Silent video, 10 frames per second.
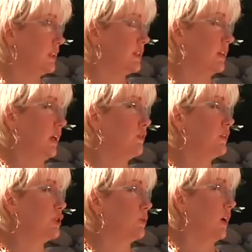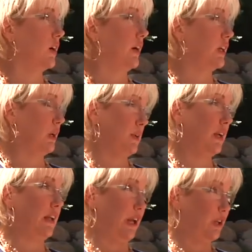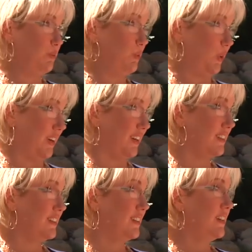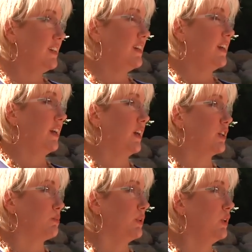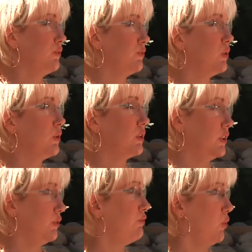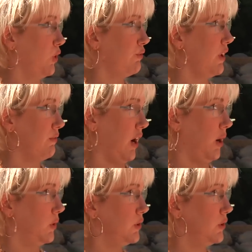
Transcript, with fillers: It's an IV drug. I come in at 8 in the morning and I'm here for a good four or five hours.